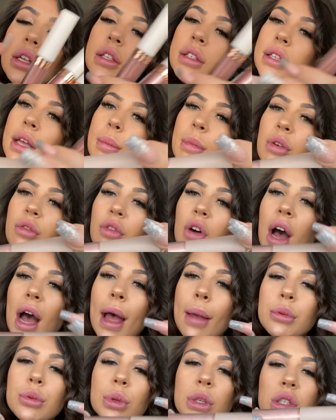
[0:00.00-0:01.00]
Summer
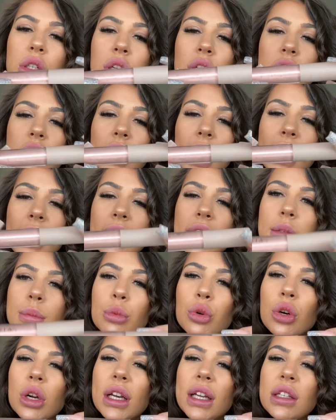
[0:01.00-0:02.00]
Vibes, which looks like it's
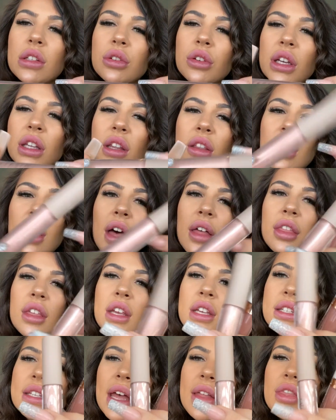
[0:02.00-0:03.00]
more glittery than the
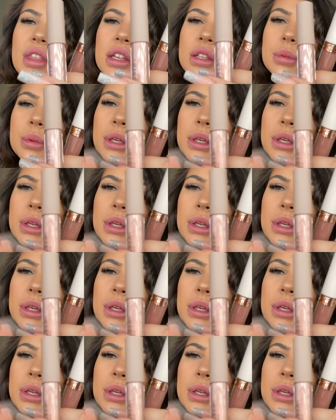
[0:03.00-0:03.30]
others. And this